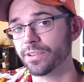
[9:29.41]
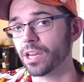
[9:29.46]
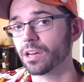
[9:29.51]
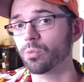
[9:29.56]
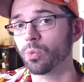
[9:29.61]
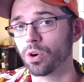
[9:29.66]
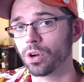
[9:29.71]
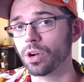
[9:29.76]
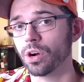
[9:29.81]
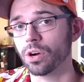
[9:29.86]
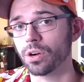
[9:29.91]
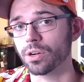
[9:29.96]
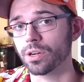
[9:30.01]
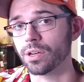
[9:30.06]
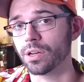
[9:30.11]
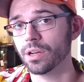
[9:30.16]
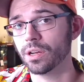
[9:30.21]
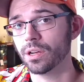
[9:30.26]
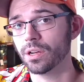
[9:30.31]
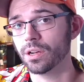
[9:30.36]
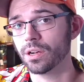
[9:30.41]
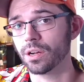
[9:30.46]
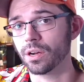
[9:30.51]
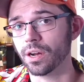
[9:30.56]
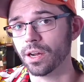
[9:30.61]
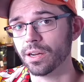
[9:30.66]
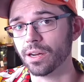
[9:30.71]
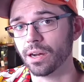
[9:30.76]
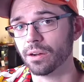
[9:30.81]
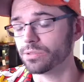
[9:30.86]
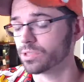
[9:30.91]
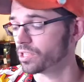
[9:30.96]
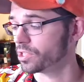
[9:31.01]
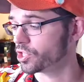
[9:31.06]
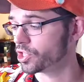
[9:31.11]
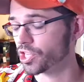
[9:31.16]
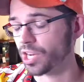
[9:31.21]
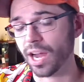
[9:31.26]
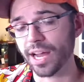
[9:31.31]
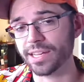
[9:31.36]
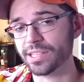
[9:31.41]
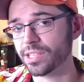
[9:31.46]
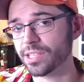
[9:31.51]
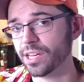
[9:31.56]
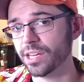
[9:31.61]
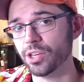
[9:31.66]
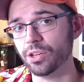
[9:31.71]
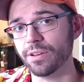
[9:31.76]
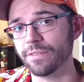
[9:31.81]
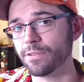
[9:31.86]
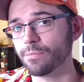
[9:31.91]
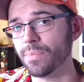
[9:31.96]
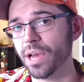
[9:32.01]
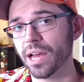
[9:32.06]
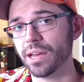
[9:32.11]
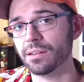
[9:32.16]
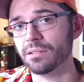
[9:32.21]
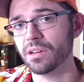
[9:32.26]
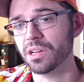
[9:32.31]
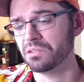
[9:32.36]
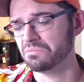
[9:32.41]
You got to work hard. All right? I was the shyest kid you ever met.